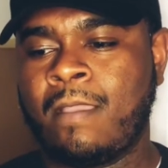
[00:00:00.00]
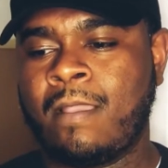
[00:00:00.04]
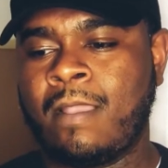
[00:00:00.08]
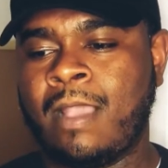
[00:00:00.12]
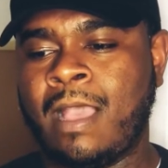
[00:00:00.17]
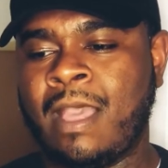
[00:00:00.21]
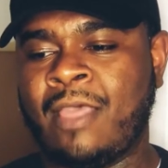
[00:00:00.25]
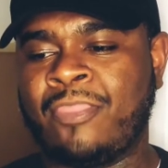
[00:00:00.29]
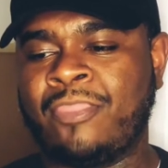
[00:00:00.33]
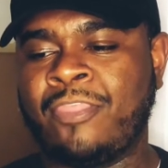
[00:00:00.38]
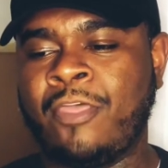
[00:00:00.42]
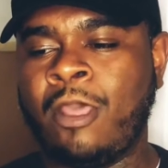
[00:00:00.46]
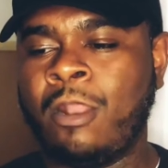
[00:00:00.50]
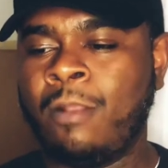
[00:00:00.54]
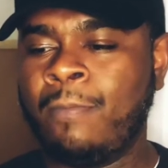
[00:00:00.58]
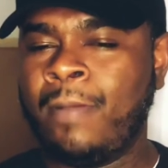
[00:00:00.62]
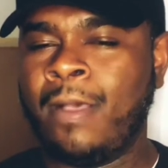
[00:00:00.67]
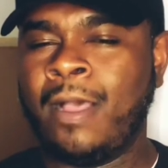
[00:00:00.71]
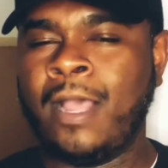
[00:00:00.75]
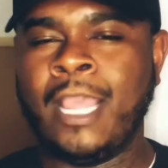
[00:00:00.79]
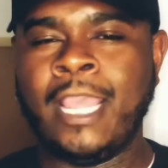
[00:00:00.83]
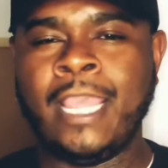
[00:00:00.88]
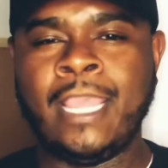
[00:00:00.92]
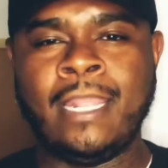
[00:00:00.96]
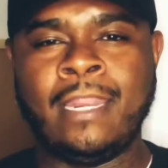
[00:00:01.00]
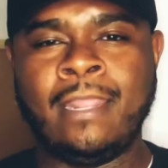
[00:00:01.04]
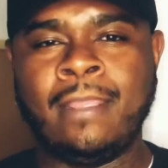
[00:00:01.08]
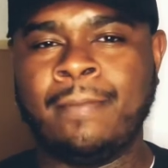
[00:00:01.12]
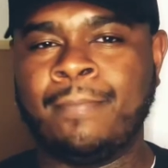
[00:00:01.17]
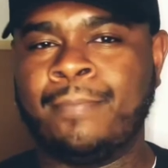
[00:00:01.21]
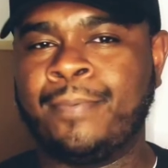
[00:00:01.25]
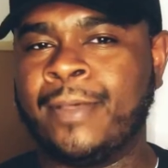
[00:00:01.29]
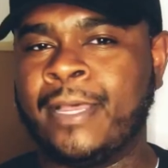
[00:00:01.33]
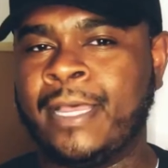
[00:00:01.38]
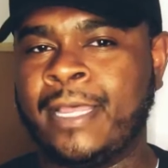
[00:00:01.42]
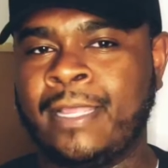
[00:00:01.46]
thought about eating,
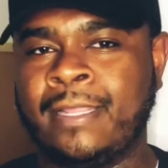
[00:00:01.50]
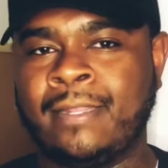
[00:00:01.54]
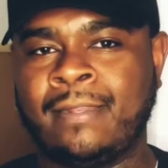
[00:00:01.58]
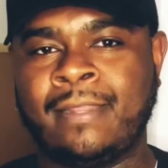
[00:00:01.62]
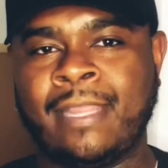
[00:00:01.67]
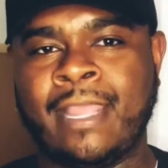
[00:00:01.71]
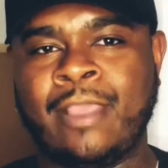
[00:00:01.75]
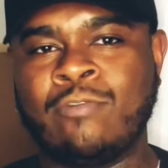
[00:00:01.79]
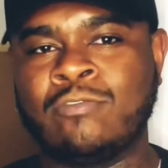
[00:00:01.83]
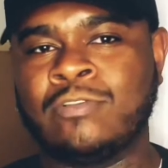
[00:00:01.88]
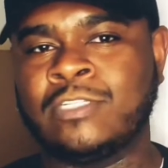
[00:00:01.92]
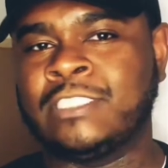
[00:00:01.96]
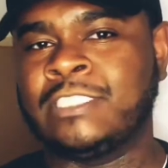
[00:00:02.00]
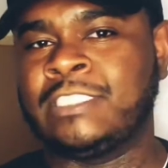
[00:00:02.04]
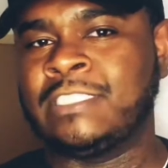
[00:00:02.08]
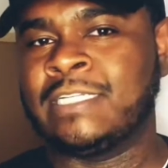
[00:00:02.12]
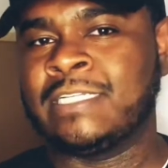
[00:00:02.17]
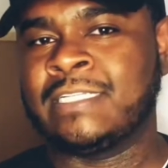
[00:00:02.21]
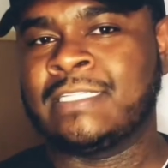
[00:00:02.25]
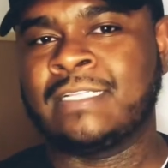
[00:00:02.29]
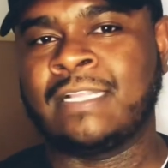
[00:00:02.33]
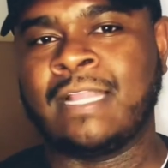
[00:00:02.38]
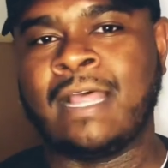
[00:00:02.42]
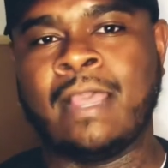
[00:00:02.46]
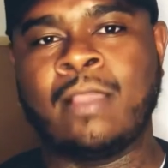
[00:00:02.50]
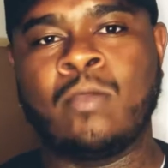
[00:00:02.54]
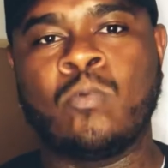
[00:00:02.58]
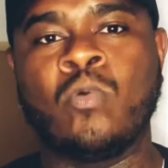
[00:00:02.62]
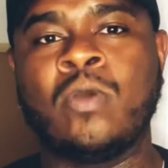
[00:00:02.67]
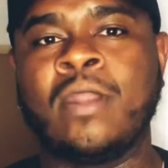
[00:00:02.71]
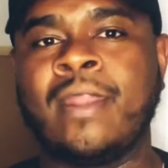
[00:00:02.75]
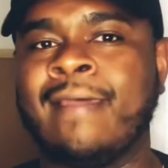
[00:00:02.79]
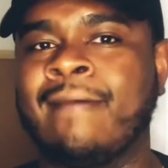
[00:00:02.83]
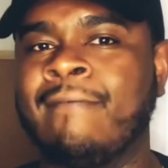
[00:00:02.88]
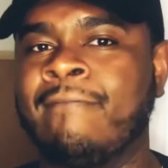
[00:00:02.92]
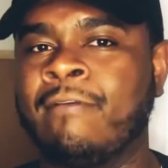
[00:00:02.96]
but it was just like
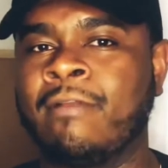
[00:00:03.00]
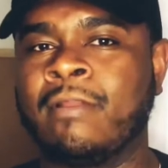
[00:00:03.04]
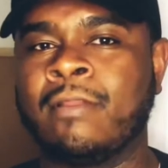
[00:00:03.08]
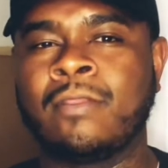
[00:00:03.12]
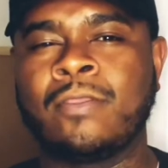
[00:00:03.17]
whatever.